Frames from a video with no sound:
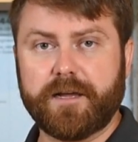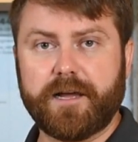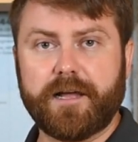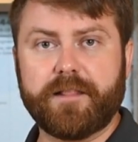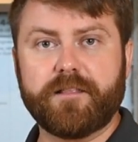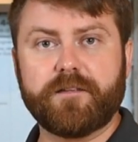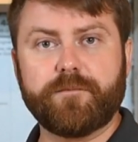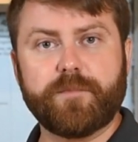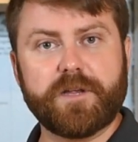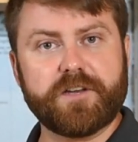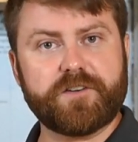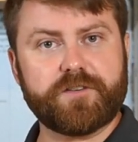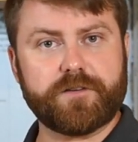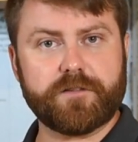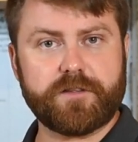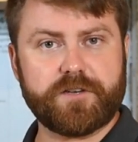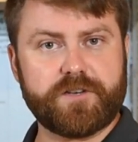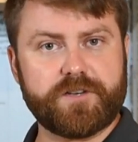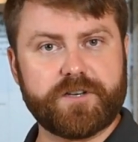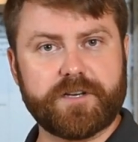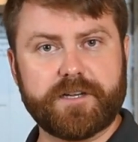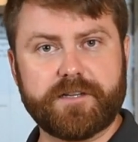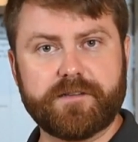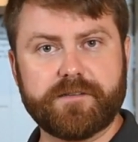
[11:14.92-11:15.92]
And then make sure the
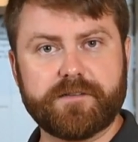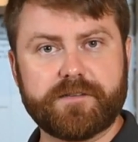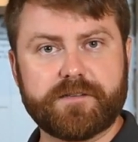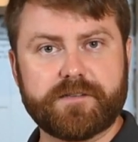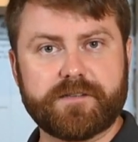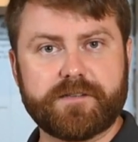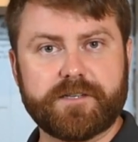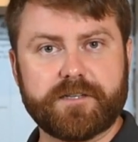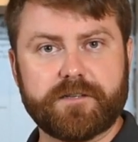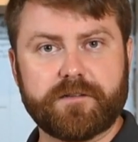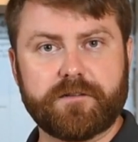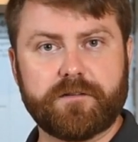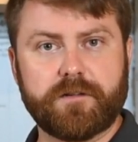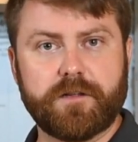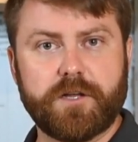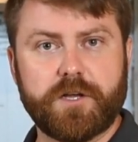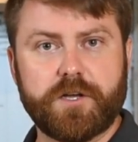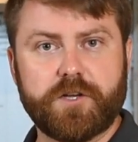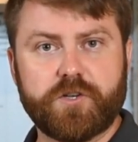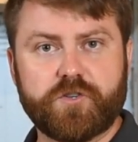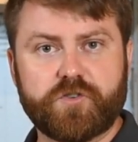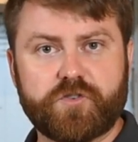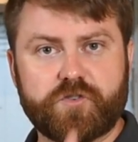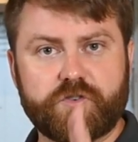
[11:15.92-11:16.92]
chin's still
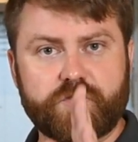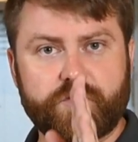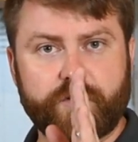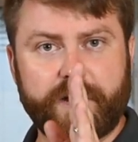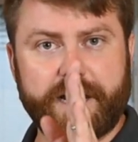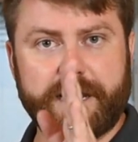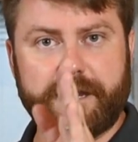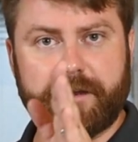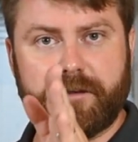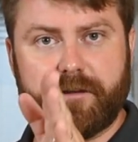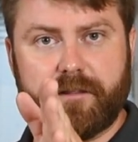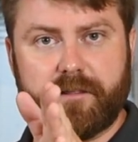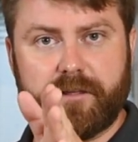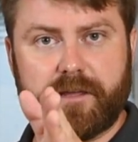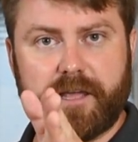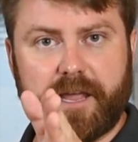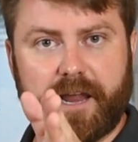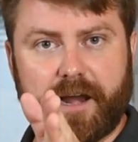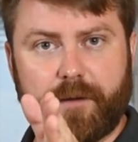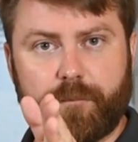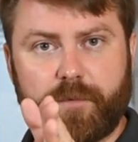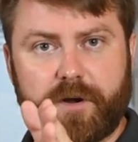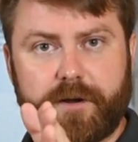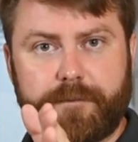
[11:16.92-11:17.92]
straight into the
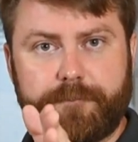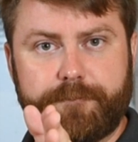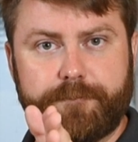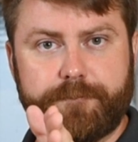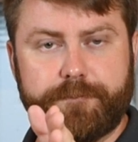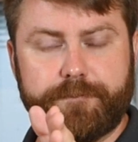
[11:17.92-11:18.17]
camera.